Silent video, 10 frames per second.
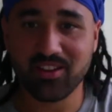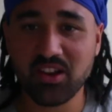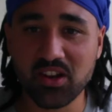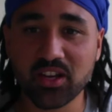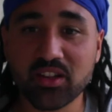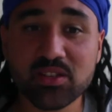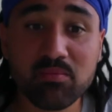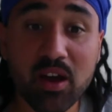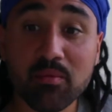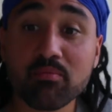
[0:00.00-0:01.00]
Look at this
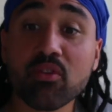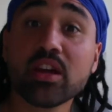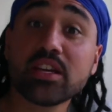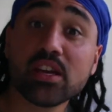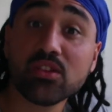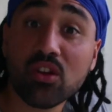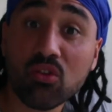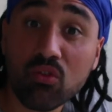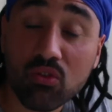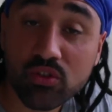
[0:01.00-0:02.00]
man breaking the
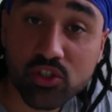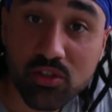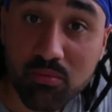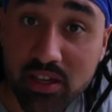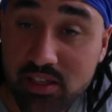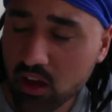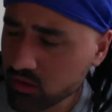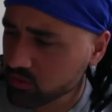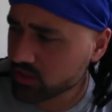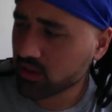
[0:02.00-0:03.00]
law. Shouldn't be.
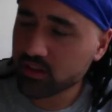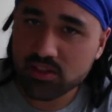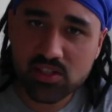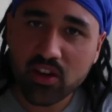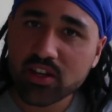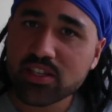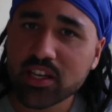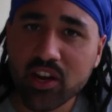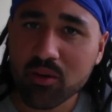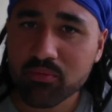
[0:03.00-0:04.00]
oh, inciting
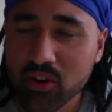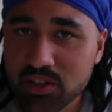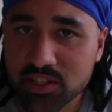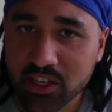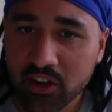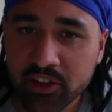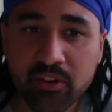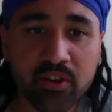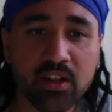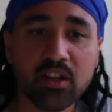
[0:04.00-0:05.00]
an uprising, are you?
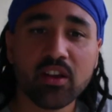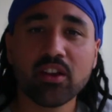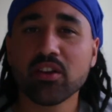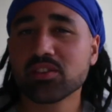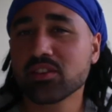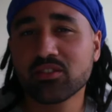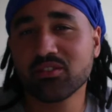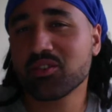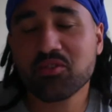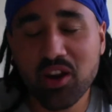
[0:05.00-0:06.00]
You know, it's an
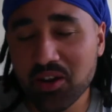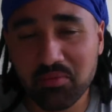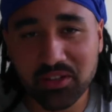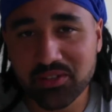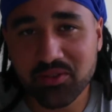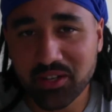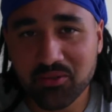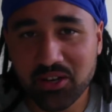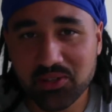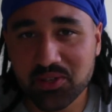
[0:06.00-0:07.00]
incredibly trick
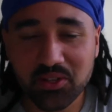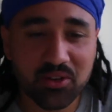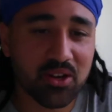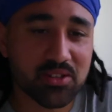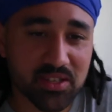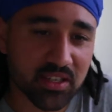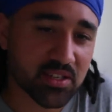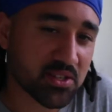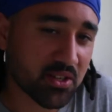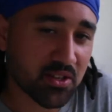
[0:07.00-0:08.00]
question. You can't say
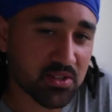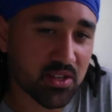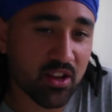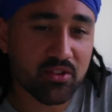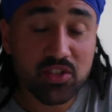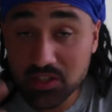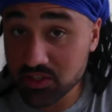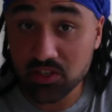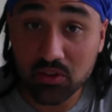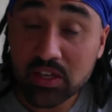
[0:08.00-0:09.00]
yes, you can't say no. And Jesus
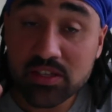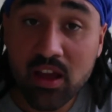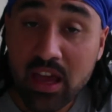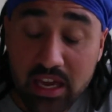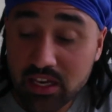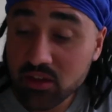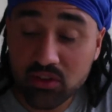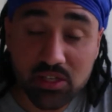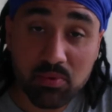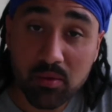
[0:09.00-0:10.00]
knew this. He knew
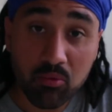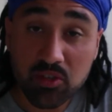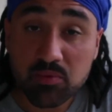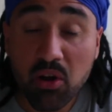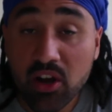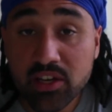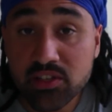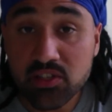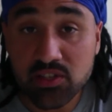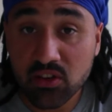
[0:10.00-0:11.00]
these people were spies
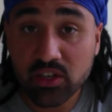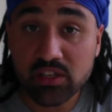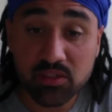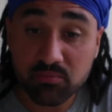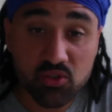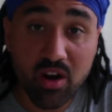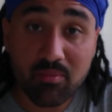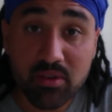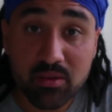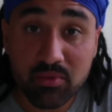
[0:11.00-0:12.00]
just looking to
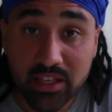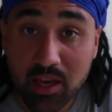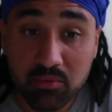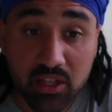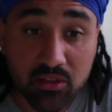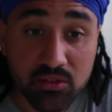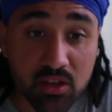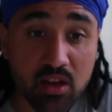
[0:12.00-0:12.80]
trap him and get him killed.